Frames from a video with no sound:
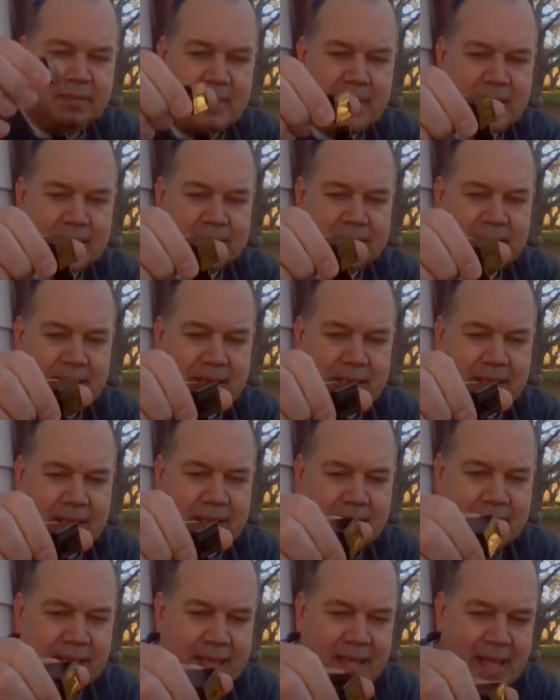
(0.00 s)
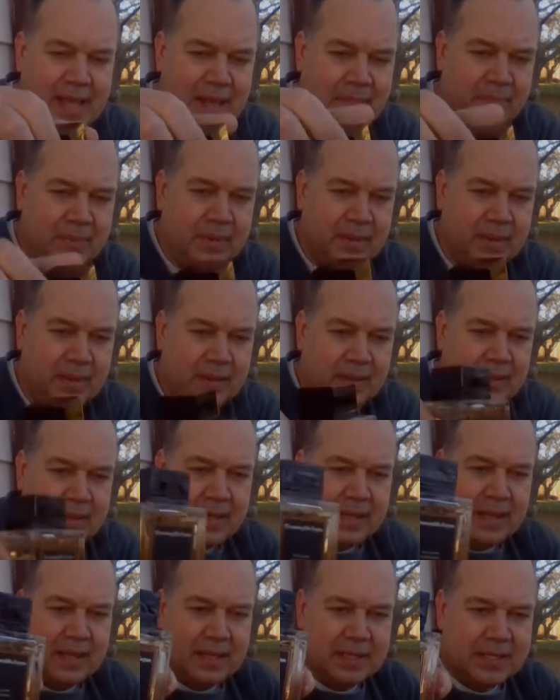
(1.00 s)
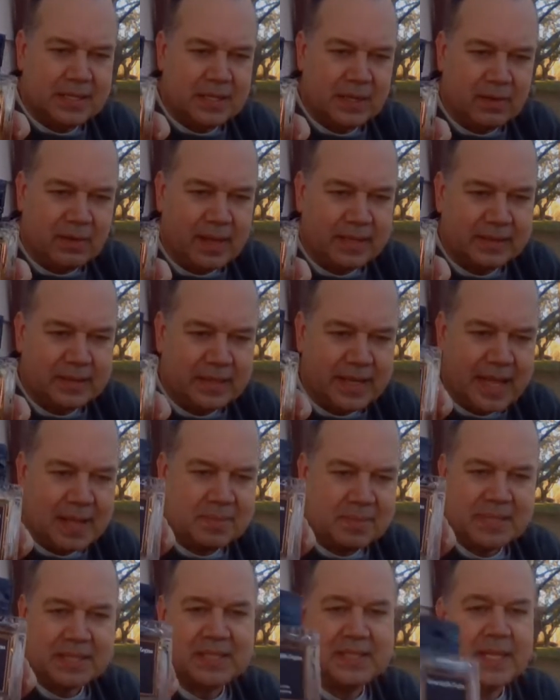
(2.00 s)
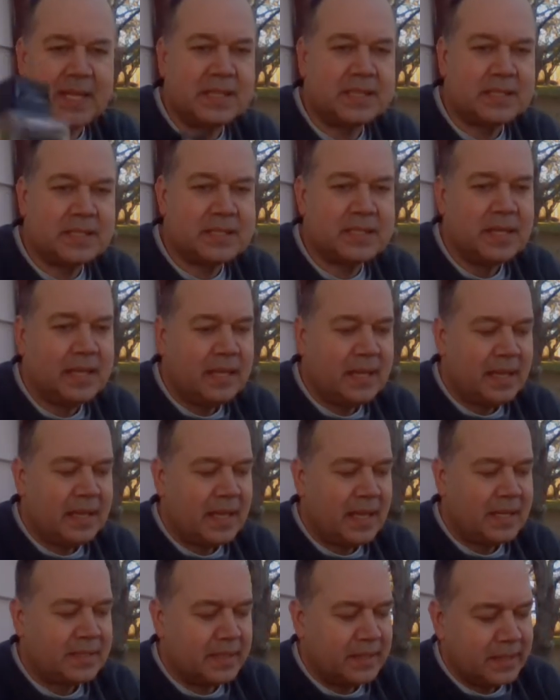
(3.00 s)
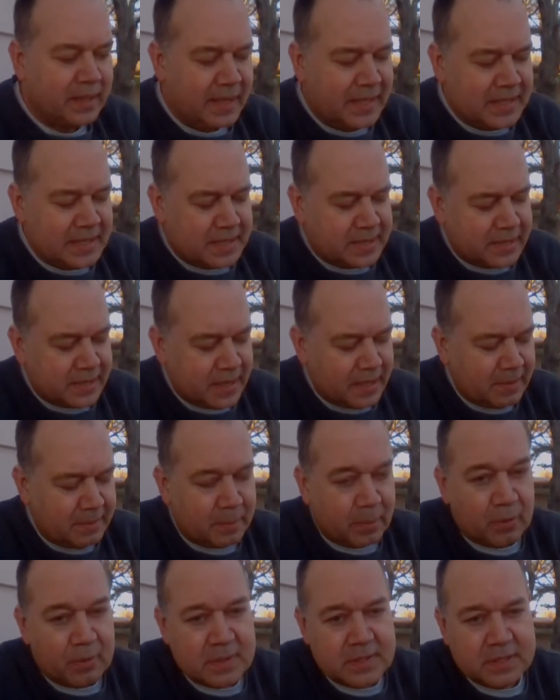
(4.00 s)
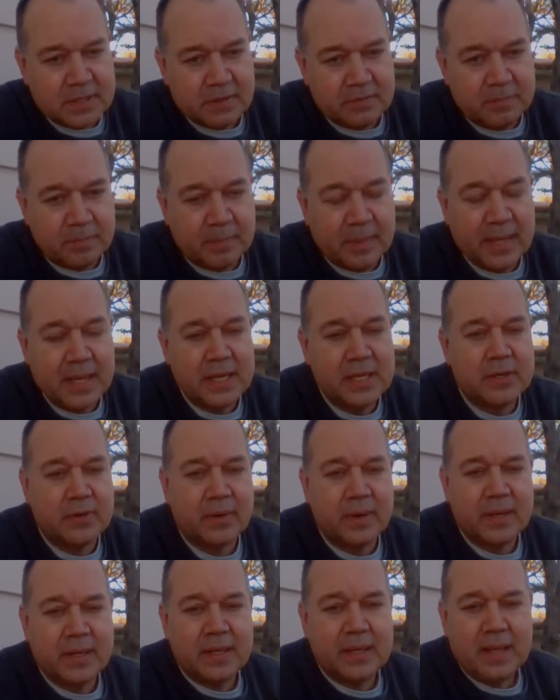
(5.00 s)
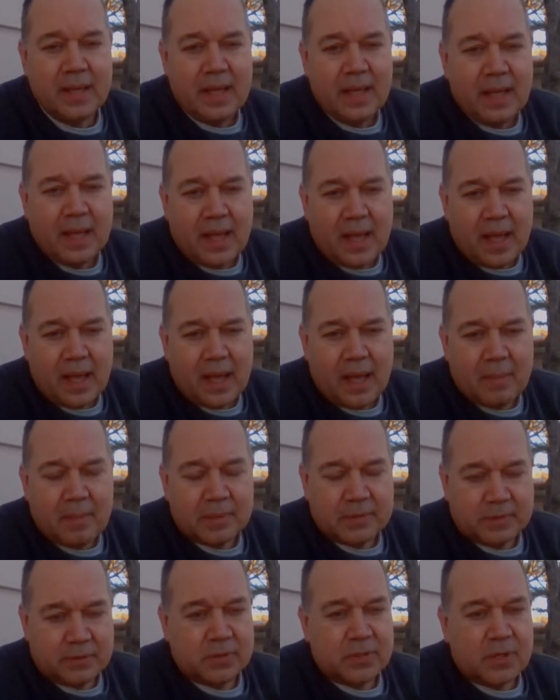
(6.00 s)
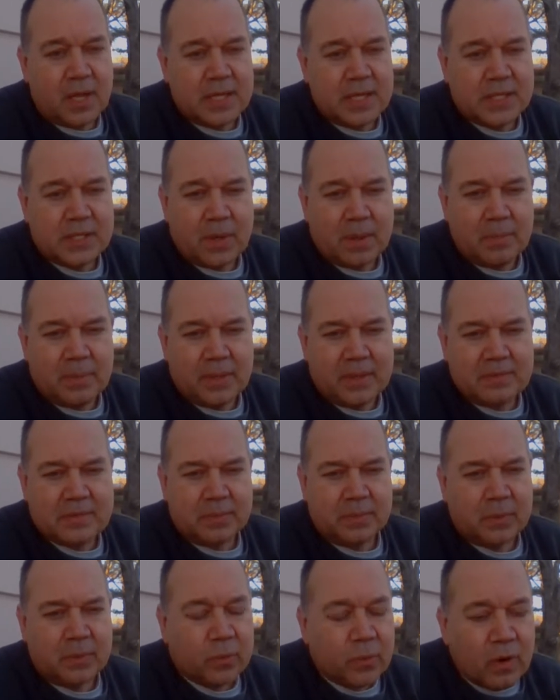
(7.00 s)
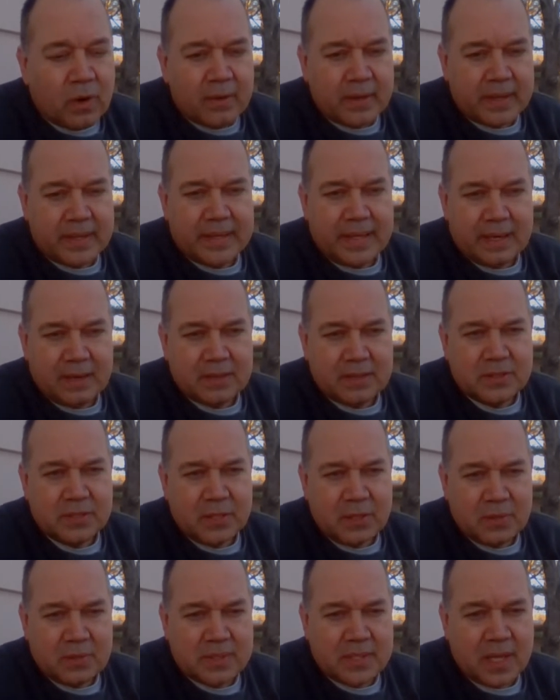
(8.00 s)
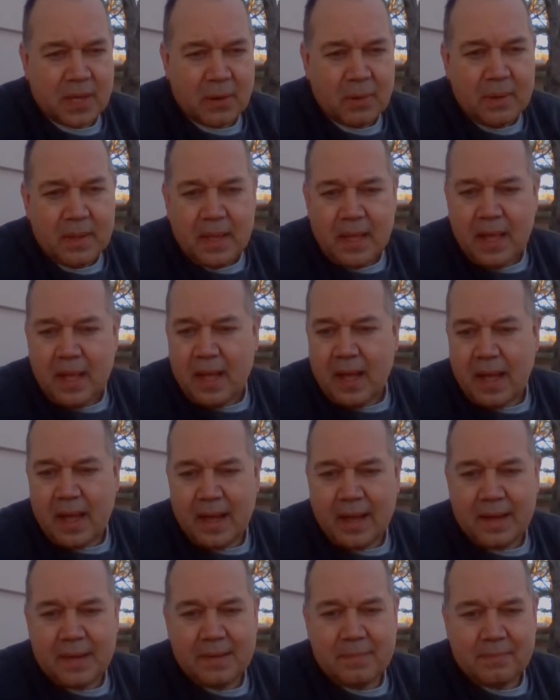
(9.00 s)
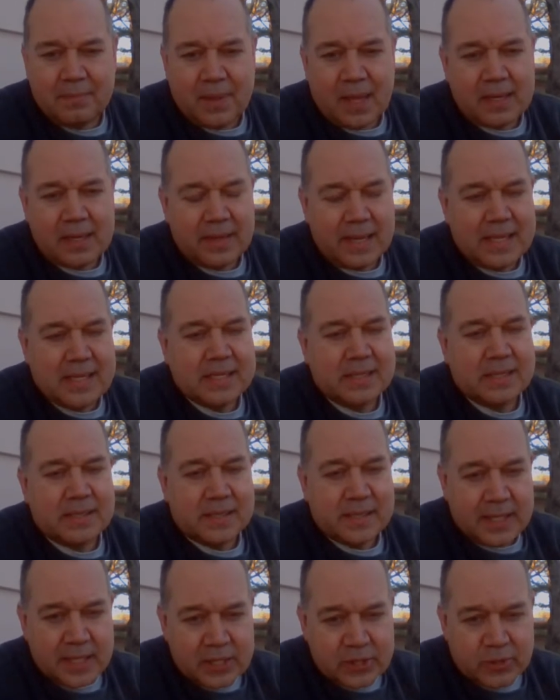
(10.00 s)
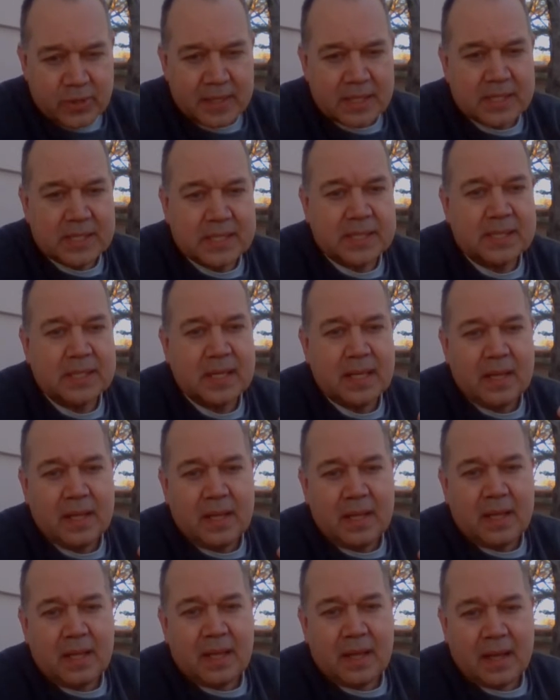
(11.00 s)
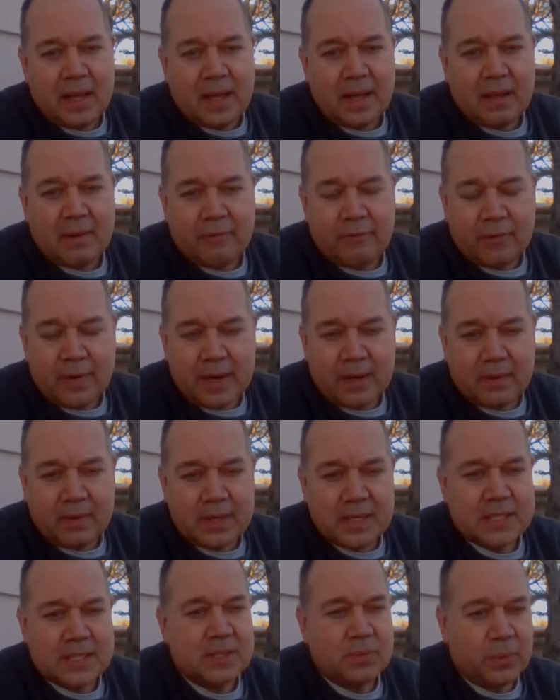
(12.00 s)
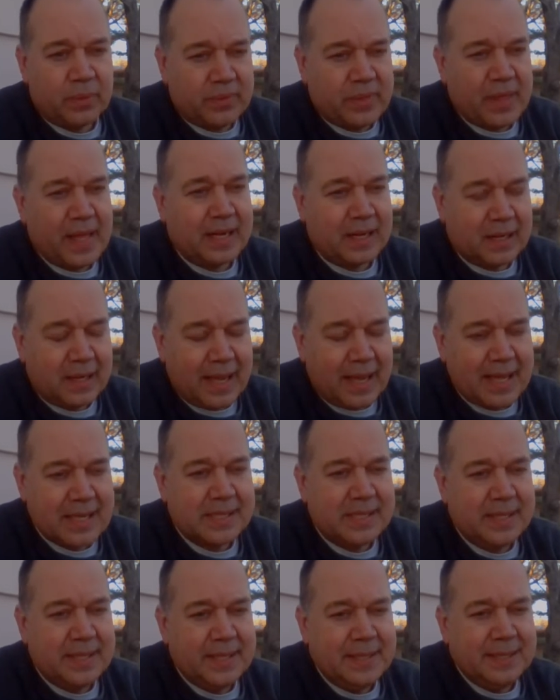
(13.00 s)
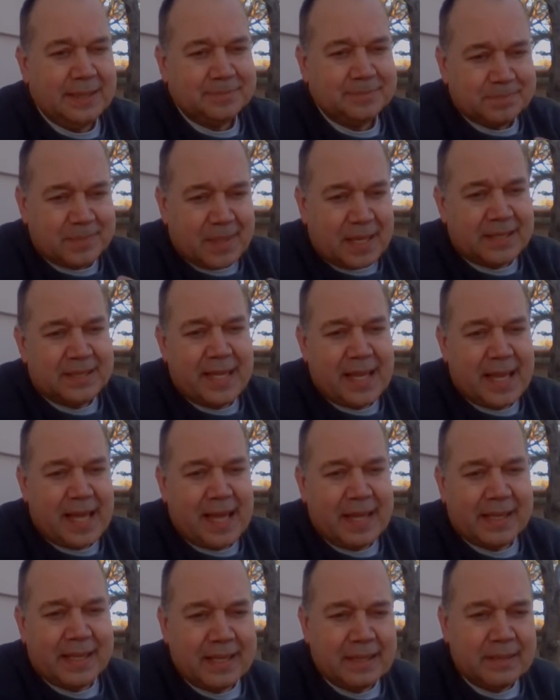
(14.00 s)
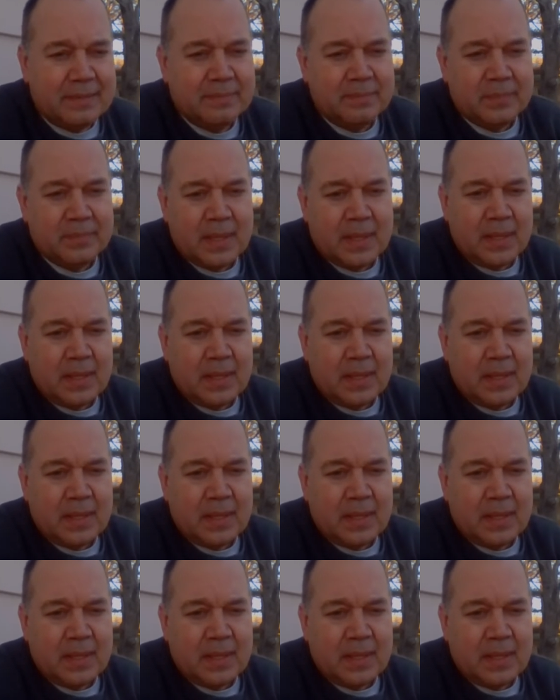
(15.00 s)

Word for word: magnetic cap. Uh, so like the name suggests, has a nice uh, burst of Mandarin. Uh, but there's also, I believe, some neroli in here too. So um, a nice citrus uh, fragrance with that classy Italian